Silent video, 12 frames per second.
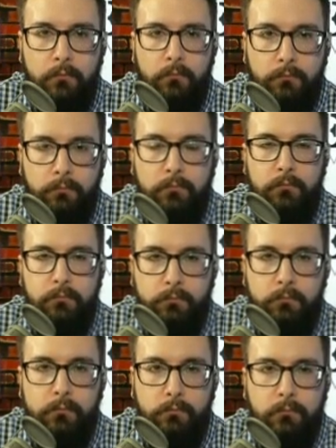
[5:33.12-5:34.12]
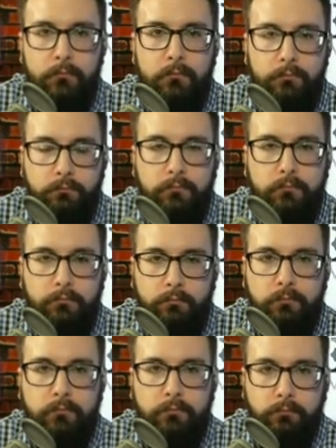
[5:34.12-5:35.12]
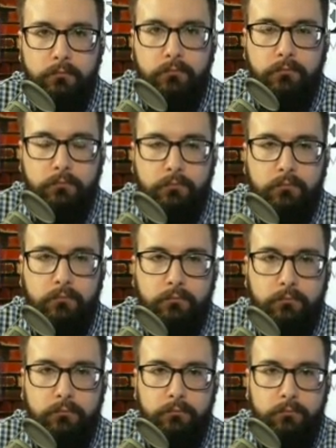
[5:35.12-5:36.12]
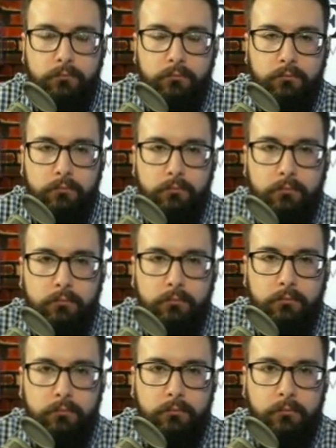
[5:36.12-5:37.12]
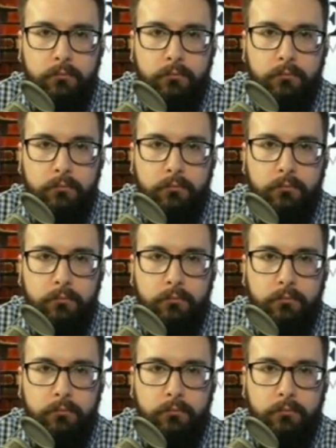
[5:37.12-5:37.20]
(silent)